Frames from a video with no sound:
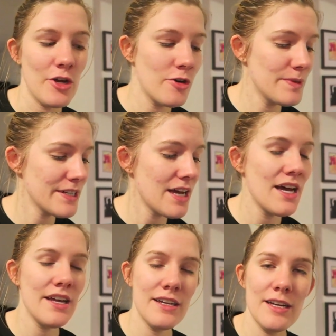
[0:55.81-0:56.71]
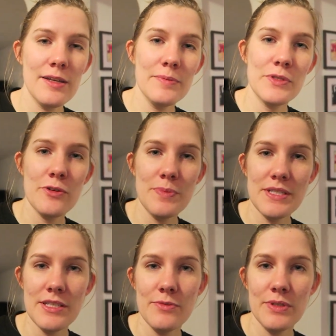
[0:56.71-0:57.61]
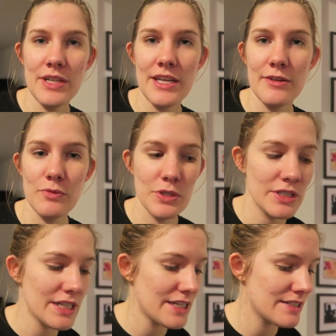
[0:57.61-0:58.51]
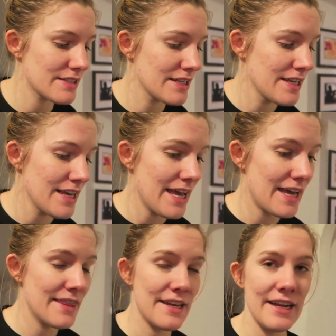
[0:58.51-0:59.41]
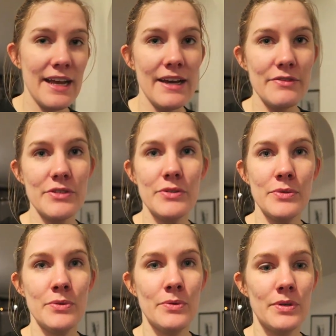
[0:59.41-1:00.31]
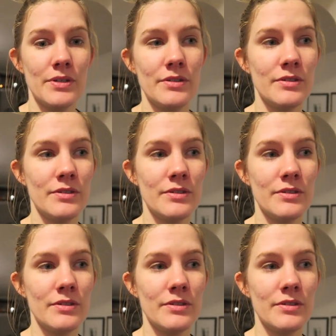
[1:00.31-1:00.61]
oh my God, I'm so busy when I have work days and then I have to